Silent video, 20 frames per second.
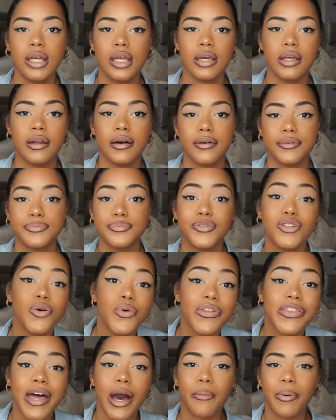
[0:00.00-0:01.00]
you know,
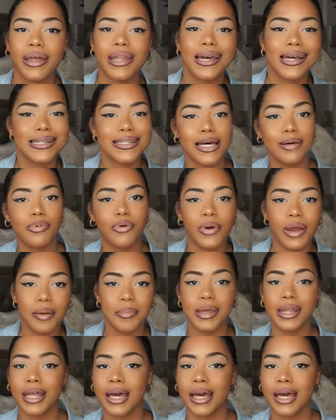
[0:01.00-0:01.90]
do it that way, like a double whammy.